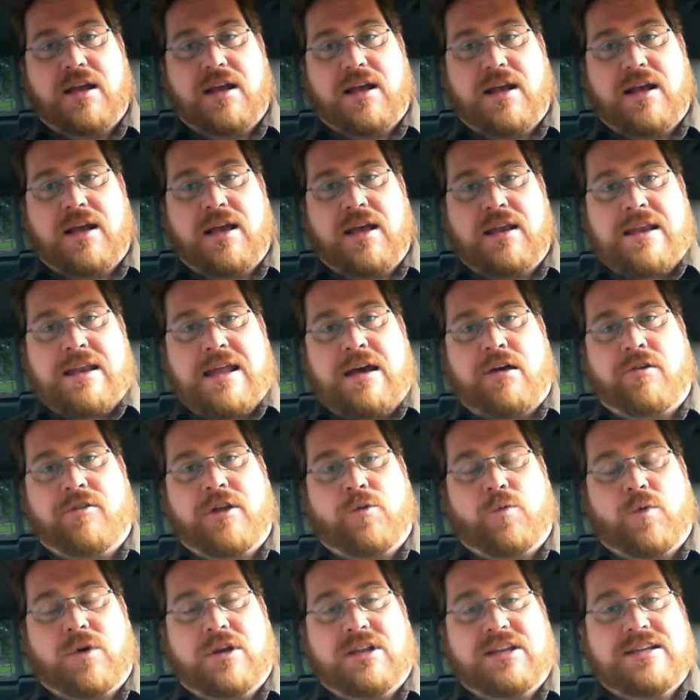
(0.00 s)
and now
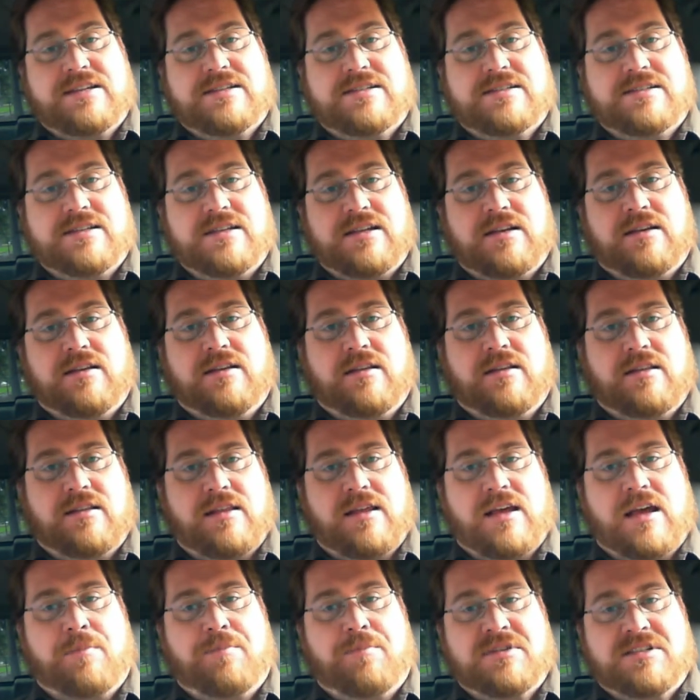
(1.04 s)
they're releasing
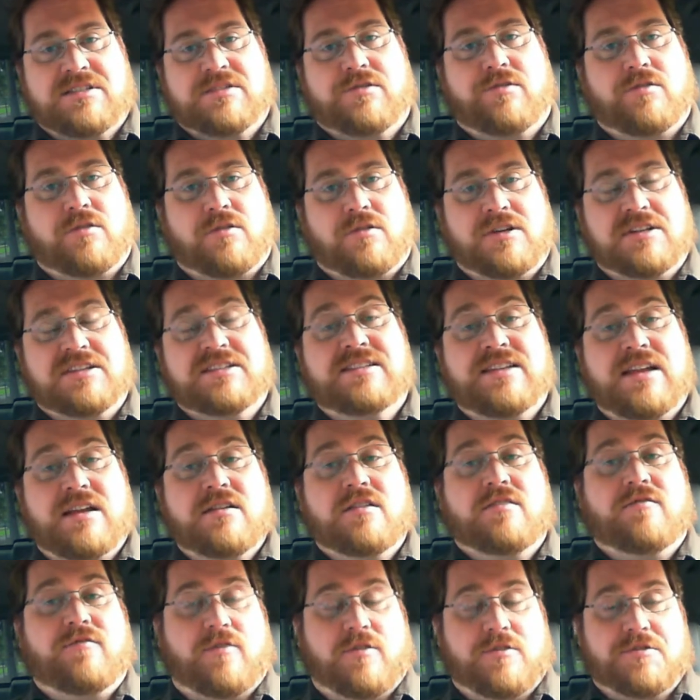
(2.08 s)
the episodal
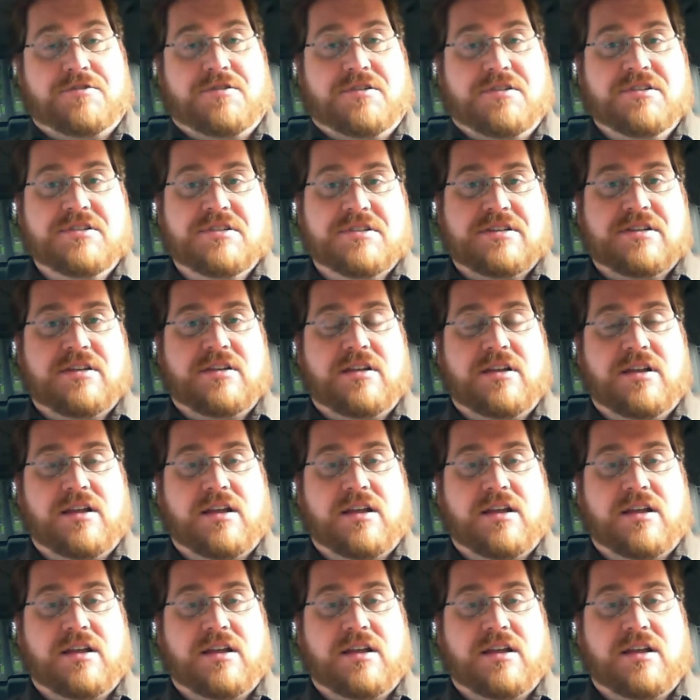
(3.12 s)
extended versions.